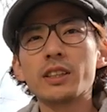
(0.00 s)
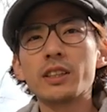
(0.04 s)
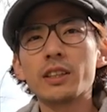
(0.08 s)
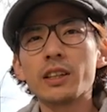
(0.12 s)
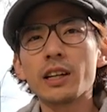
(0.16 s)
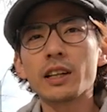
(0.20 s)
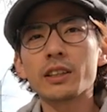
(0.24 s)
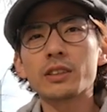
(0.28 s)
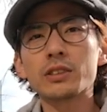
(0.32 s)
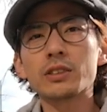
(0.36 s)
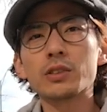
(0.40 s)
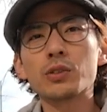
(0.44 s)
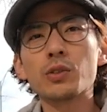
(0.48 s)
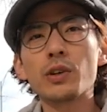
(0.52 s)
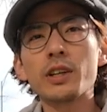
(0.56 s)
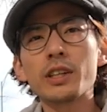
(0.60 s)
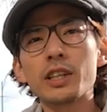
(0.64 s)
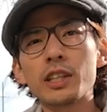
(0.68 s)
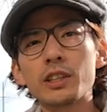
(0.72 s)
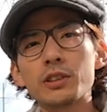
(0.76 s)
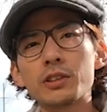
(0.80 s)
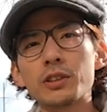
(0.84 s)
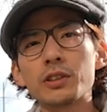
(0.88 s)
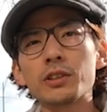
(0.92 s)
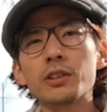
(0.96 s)
like
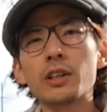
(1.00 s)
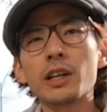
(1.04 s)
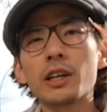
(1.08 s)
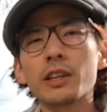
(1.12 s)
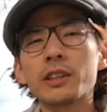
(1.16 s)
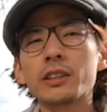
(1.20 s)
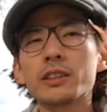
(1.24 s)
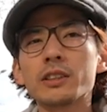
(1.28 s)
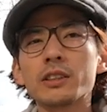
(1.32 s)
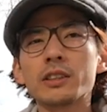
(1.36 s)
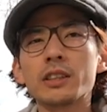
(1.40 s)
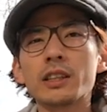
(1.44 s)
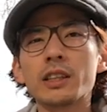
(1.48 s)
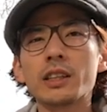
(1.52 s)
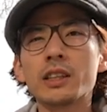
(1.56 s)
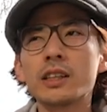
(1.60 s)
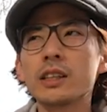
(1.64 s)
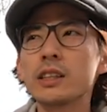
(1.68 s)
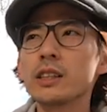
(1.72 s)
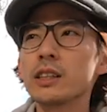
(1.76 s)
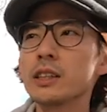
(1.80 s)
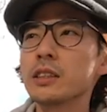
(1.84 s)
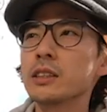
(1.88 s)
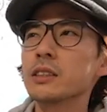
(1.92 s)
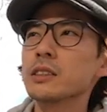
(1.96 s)
22
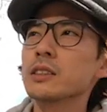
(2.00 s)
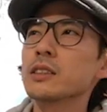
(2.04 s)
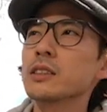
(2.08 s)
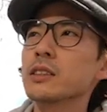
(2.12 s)
and